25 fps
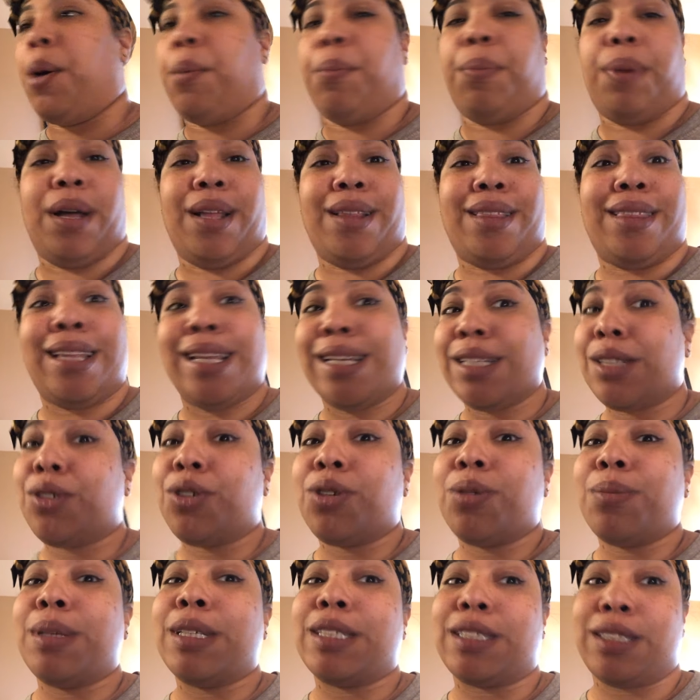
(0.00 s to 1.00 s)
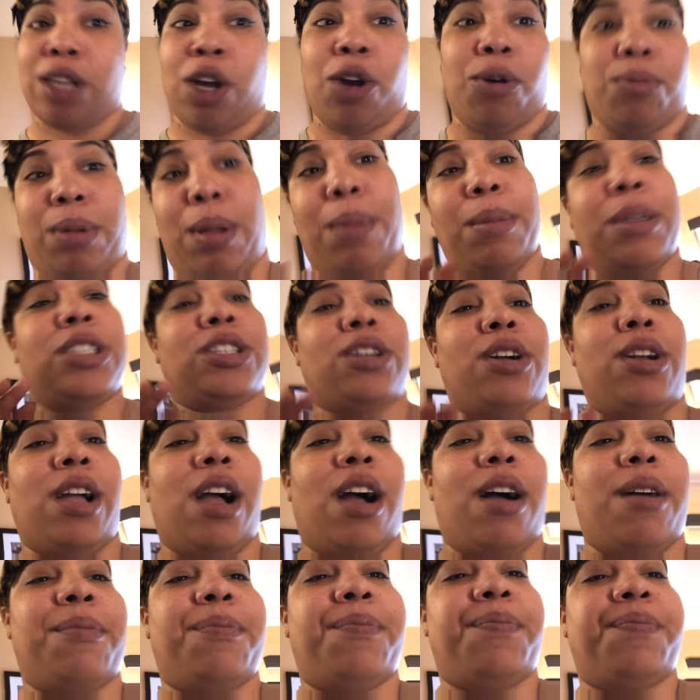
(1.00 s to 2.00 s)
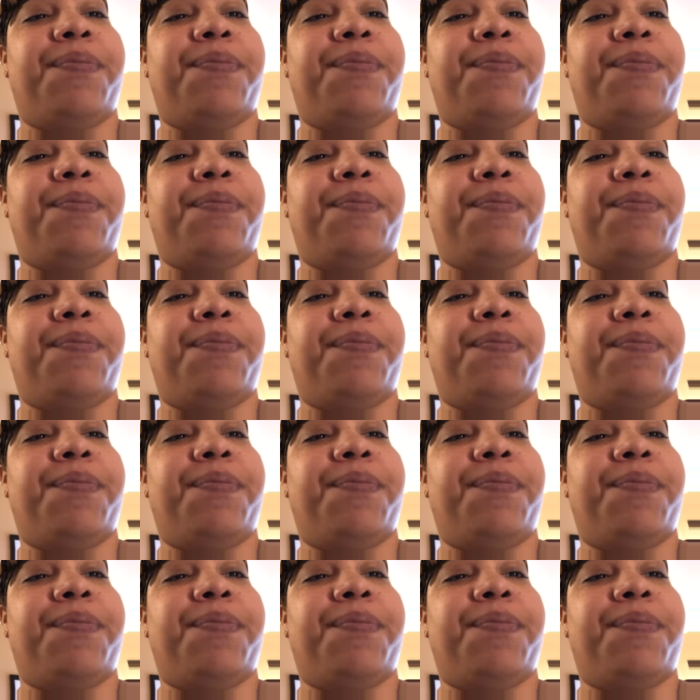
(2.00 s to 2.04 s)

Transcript: but this room is dope let me show y'all